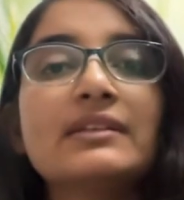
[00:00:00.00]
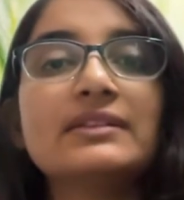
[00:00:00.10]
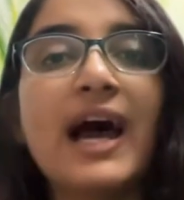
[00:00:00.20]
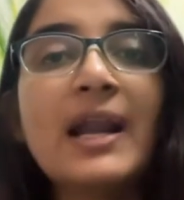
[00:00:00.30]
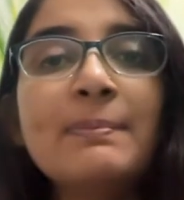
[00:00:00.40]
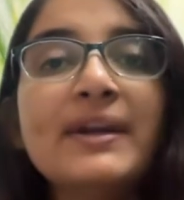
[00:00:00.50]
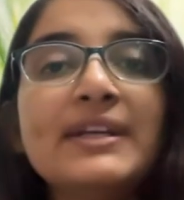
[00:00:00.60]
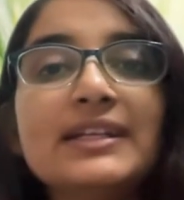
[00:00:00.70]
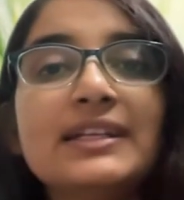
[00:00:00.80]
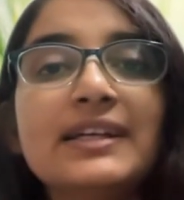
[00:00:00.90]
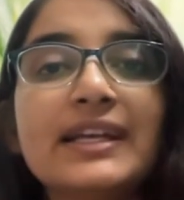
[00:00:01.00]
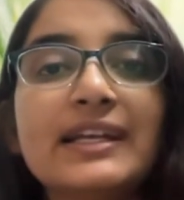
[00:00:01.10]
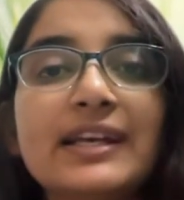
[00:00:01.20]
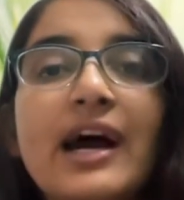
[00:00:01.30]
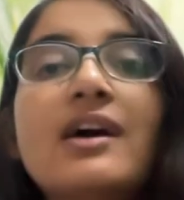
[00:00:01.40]
that particular
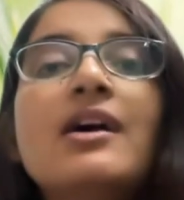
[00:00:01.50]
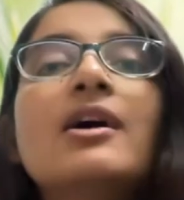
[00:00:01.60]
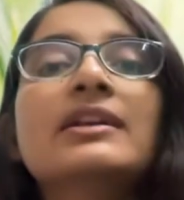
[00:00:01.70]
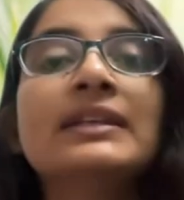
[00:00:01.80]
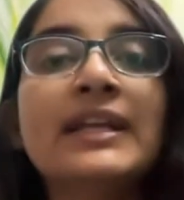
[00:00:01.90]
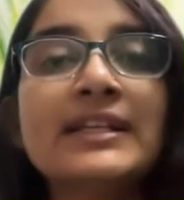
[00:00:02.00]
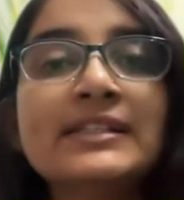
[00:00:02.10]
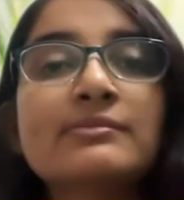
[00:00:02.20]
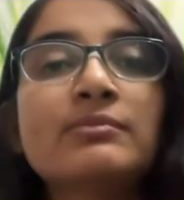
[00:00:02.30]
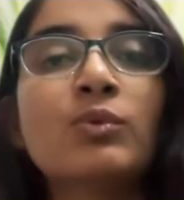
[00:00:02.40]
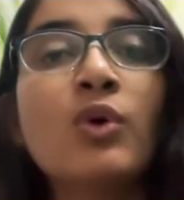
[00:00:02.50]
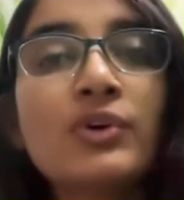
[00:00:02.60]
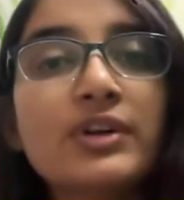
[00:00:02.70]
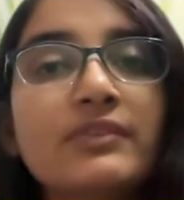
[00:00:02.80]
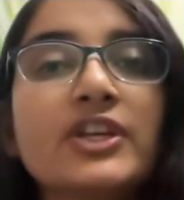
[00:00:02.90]
area needs
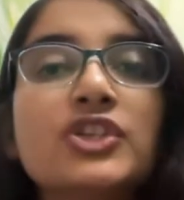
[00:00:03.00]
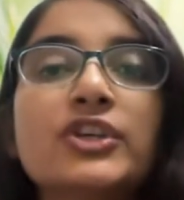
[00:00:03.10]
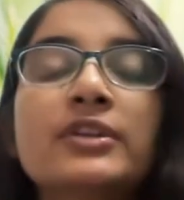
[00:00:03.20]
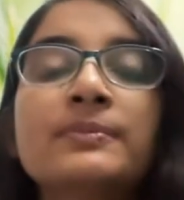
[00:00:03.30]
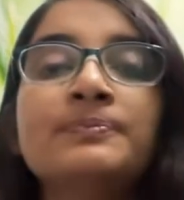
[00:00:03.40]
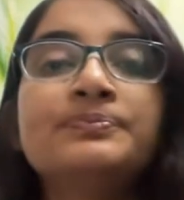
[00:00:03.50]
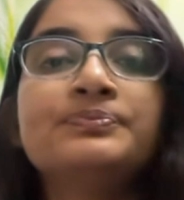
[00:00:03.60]
more revision,